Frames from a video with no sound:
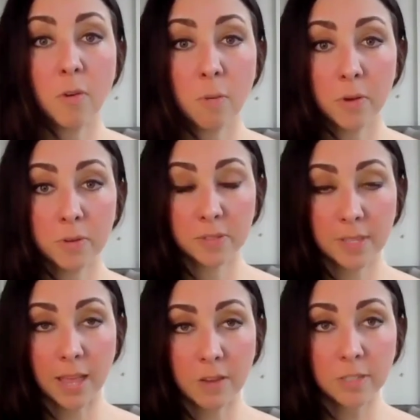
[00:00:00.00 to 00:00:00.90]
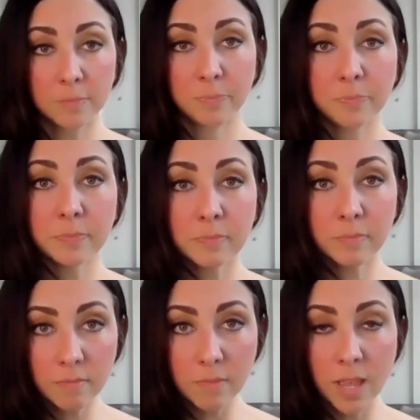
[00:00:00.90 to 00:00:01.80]
hormonal cycle,
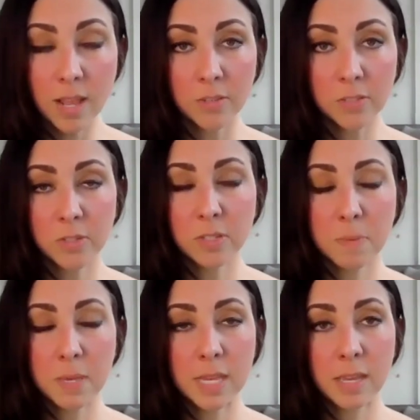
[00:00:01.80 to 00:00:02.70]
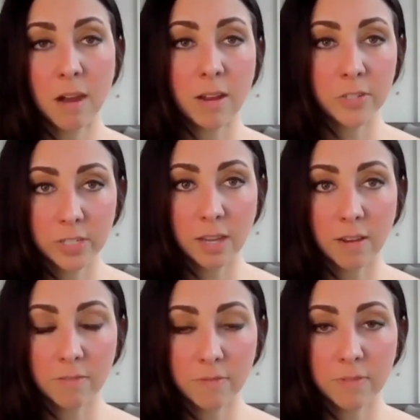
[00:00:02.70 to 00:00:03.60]
and also to be conscious
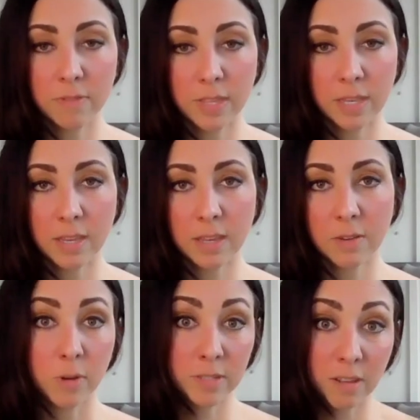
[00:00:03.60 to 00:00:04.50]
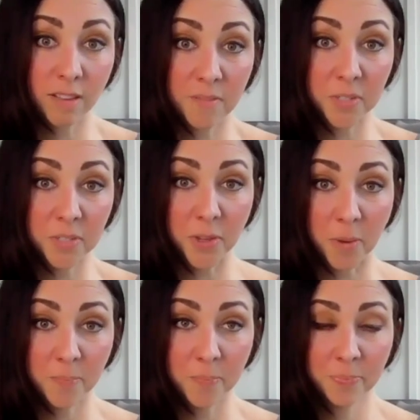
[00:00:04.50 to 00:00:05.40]
of the cortisol levels.
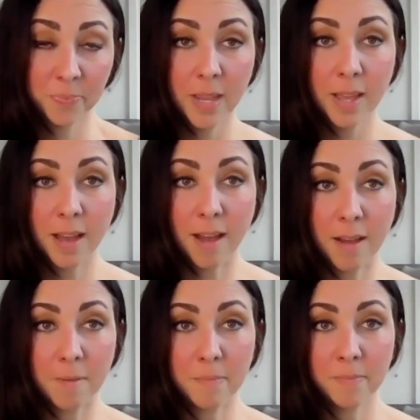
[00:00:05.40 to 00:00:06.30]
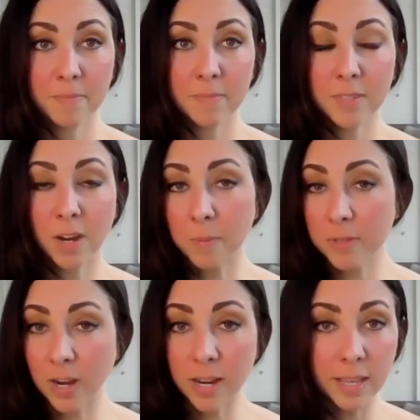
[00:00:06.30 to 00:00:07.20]
So start
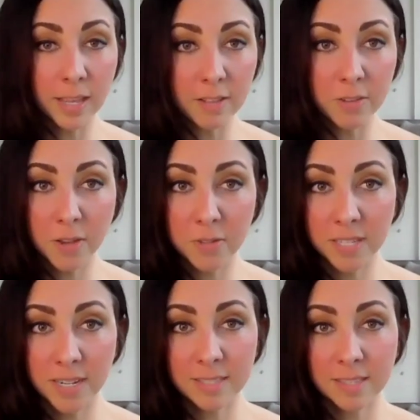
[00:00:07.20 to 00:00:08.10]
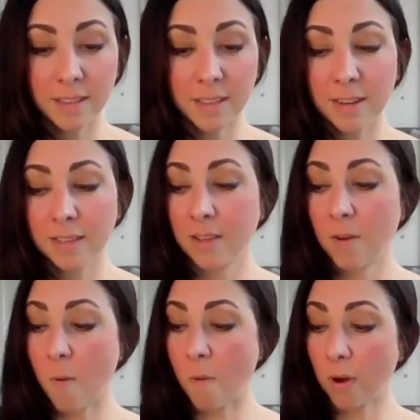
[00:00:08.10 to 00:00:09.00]
with trying to get glucose and insulin,
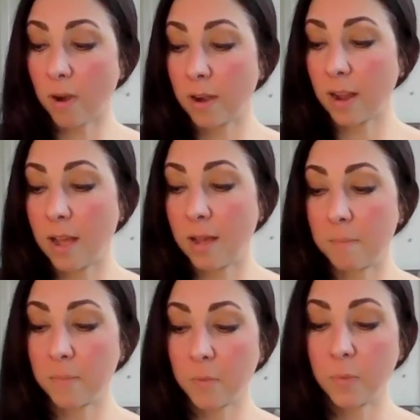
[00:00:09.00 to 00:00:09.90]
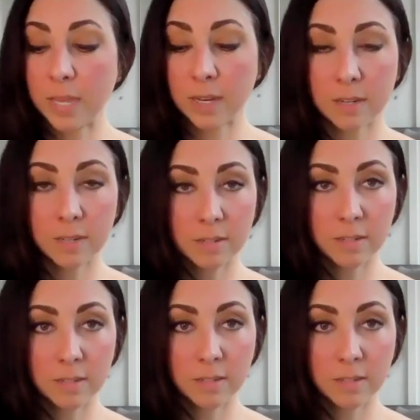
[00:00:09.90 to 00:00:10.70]
or you can